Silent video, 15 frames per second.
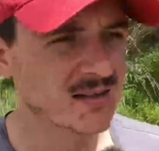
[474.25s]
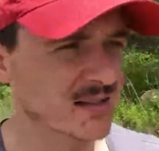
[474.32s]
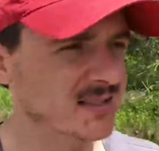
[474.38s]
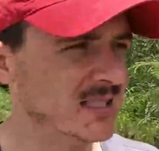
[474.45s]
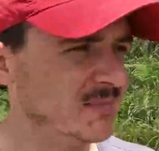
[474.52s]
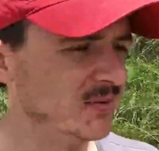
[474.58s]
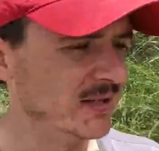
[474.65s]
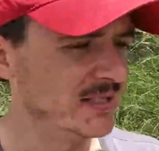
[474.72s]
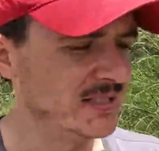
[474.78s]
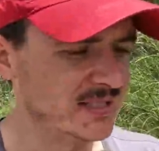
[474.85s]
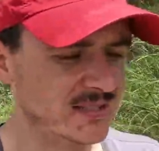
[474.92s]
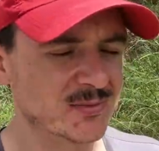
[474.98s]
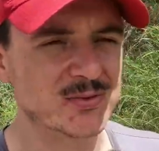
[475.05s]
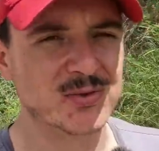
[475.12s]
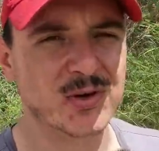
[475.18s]
Simply
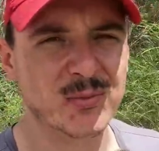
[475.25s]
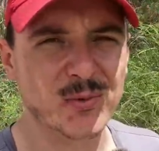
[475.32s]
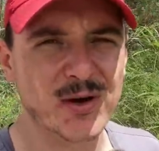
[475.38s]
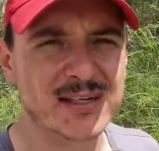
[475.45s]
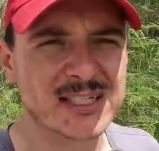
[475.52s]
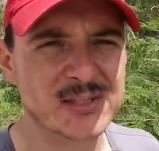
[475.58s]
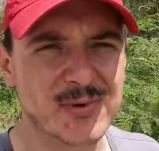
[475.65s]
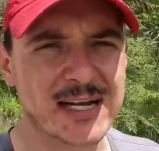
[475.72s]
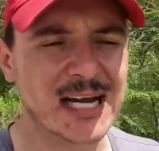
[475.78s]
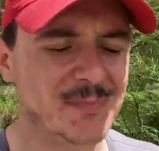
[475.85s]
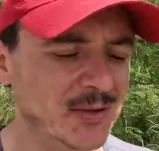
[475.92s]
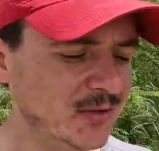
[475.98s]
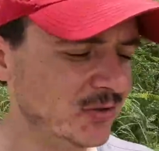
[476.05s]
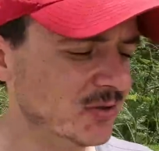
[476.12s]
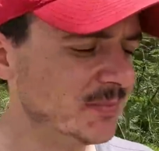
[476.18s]
just sort of worked his way
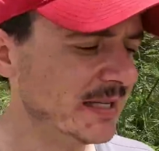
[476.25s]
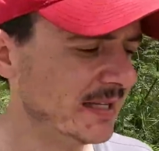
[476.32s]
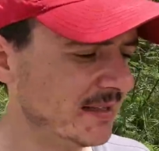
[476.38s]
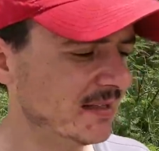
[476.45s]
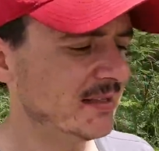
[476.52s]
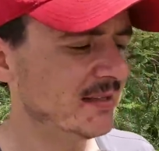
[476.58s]
up a little bit.